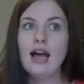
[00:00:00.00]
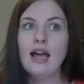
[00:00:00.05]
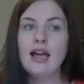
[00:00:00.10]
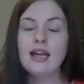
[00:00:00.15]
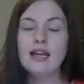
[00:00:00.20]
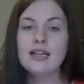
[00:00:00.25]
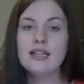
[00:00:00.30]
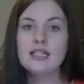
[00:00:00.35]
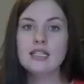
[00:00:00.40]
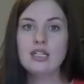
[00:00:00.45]

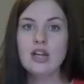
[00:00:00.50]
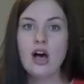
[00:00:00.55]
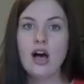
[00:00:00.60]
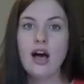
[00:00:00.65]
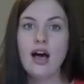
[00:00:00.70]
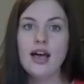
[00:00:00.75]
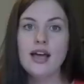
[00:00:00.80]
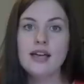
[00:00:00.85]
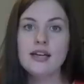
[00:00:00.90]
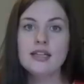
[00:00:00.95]
it is
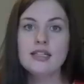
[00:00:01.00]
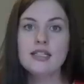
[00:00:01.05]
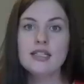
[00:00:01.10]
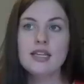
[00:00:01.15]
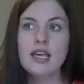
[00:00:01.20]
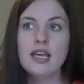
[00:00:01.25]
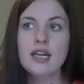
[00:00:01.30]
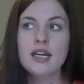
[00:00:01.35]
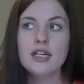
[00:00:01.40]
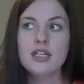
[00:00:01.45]
not
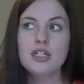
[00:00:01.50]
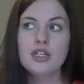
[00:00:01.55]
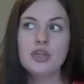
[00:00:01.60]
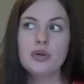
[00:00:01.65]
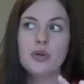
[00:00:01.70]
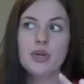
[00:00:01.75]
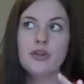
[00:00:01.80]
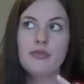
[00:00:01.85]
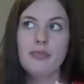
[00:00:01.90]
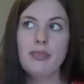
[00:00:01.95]
an
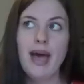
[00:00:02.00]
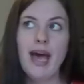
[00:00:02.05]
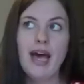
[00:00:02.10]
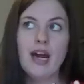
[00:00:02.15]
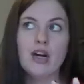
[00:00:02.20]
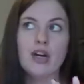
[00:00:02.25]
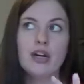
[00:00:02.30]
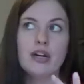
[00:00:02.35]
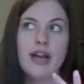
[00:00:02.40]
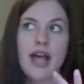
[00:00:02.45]
intuitive
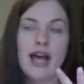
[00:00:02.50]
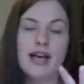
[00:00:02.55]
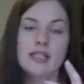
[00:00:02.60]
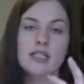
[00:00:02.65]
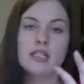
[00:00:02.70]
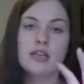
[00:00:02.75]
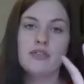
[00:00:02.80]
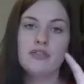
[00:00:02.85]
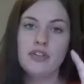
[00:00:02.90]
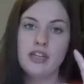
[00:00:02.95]
pattern
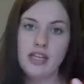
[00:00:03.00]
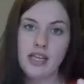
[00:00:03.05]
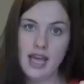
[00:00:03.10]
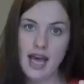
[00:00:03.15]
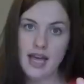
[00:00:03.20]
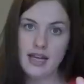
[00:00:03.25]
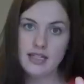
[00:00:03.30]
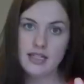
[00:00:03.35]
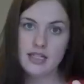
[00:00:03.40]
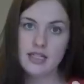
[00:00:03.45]
as of
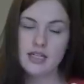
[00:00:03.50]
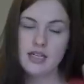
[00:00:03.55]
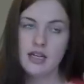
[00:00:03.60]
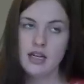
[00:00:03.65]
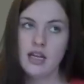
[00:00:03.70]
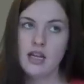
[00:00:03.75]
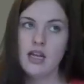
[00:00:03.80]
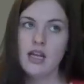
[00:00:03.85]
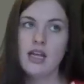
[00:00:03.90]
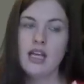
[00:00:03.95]
yet.
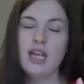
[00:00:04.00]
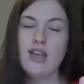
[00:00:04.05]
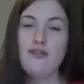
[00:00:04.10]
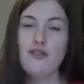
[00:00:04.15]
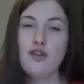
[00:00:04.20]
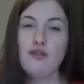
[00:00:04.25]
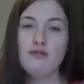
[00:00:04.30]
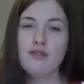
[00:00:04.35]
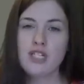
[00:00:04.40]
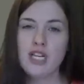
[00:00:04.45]

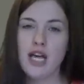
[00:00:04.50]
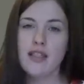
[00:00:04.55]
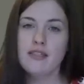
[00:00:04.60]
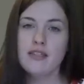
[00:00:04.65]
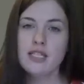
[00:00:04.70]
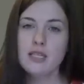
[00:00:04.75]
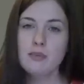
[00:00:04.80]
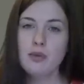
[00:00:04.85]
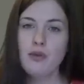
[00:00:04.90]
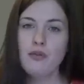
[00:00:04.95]
If you've done
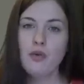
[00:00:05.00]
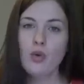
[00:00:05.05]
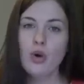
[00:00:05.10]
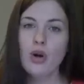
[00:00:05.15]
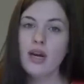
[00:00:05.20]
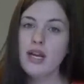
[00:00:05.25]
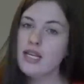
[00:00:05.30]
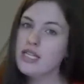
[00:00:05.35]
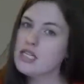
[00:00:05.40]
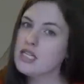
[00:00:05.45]
this
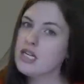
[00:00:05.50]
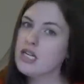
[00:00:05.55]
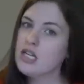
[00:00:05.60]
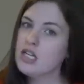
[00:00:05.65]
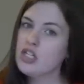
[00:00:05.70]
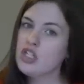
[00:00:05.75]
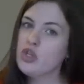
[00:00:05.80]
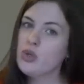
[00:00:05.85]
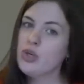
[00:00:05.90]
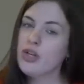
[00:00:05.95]
before, is an
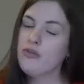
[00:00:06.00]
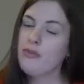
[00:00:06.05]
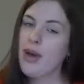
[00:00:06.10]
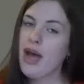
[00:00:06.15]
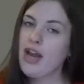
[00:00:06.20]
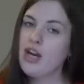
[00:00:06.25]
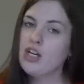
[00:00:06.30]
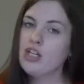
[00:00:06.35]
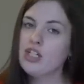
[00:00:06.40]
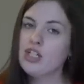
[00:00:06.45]
intuitive
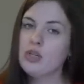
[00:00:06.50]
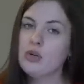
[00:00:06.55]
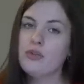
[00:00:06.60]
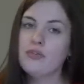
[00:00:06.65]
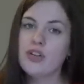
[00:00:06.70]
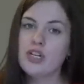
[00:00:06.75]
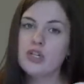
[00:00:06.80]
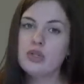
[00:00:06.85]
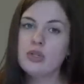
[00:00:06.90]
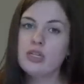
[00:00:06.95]
pattern? Do you
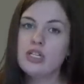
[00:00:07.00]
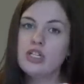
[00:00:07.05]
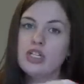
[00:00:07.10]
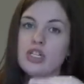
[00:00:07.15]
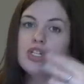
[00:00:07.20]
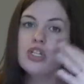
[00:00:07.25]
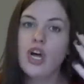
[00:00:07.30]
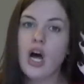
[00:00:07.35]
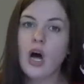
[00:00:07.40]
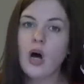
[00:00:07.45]
eventually
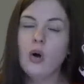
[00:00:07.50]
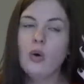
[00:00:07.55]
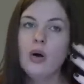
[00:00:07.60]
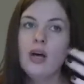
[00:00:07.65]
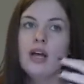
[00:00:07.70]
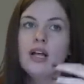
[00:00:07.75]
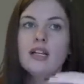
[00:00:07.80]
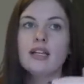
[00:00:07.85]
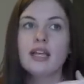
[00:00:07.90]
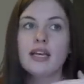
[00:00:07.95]
just
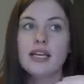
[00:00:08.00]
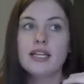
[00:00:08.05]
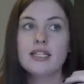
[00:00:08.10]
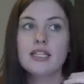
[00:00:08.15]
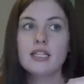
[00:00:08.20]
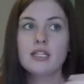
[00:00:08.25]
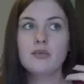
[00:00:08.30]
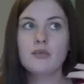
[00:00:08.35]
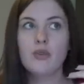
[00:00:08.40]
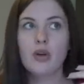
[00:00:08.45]
know? Like
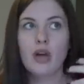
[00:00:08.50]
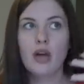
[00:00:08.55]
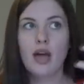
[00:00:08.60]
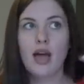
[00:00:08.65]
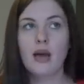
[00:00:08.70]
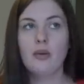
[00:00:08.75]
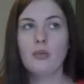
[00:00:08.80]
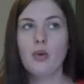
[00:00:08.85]
it's a I